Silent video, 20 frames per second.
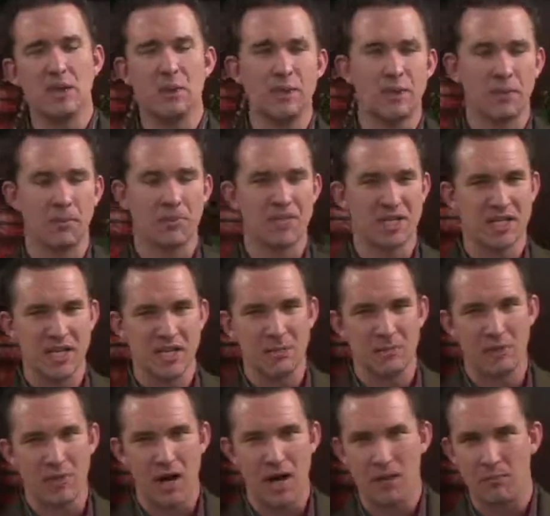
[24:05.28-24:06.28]
with the sin
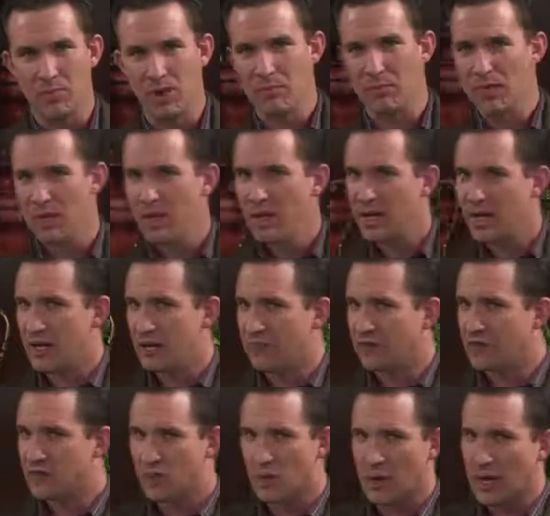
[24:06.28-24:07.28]
problem? If
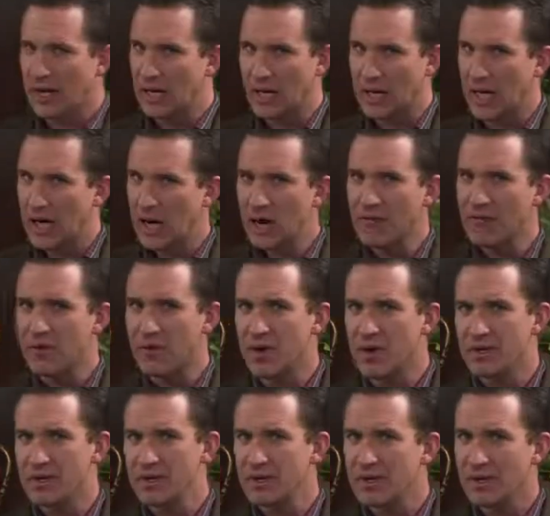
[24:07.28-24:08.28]
you try to cover
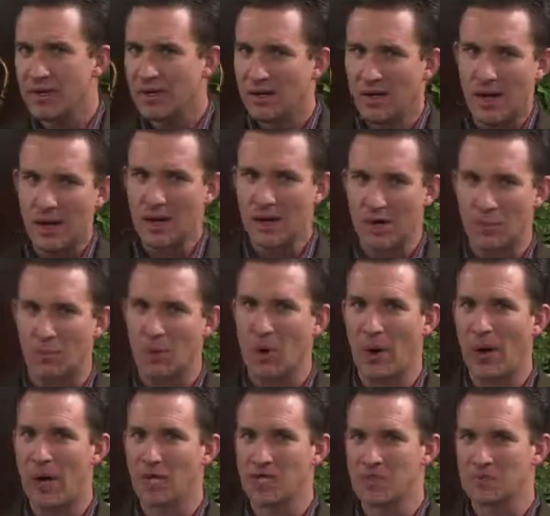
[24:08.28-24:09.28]
it, you're not going to
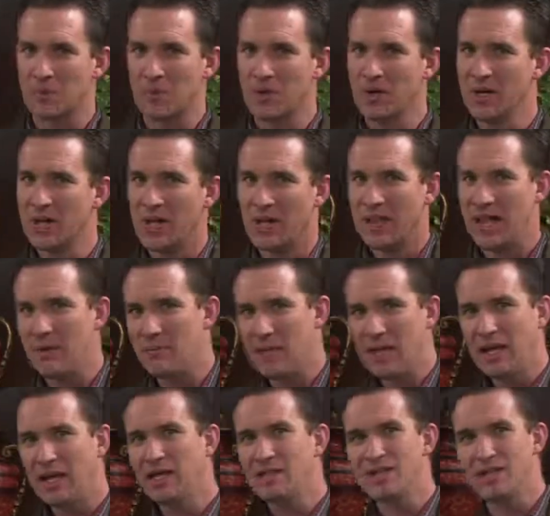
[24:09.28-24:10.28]
prosper. That
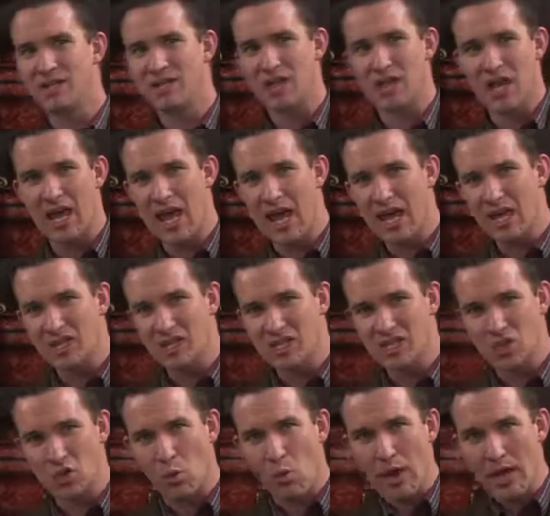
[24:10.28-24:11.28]
means that you can't
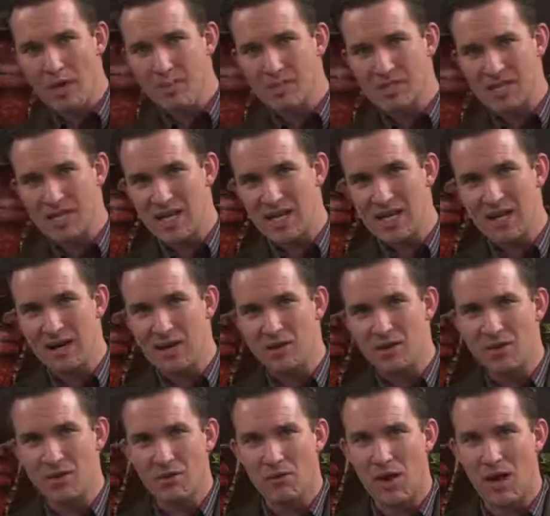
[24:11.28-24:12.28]
sweep sin under
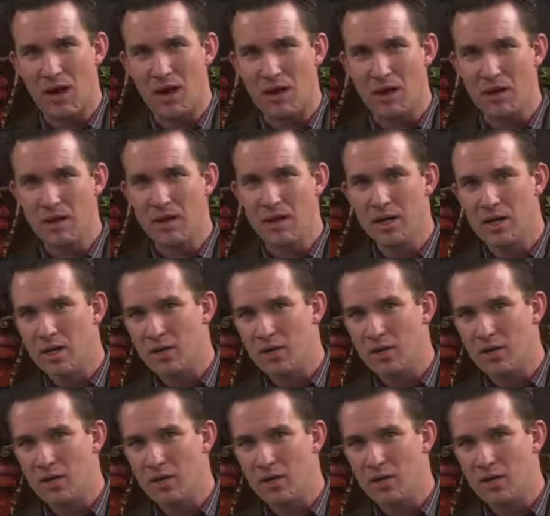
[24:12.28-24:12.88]
the rug.